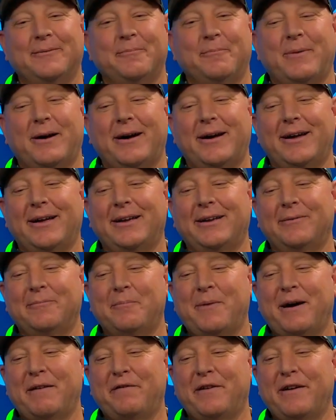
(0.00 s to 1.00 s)
My
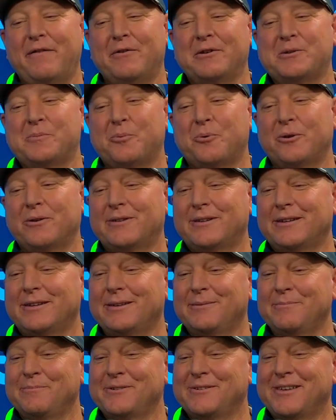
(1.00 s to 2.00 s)
favorite sport
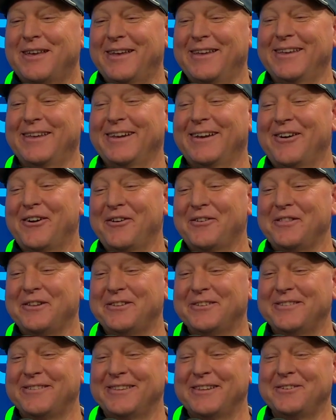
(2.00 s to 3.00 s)
teams are the
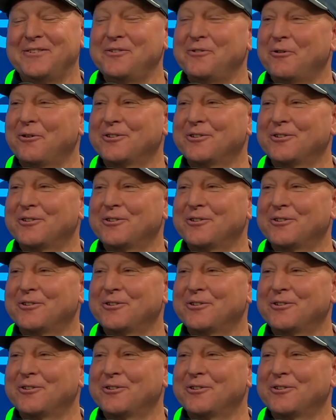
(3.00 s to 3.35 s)
New York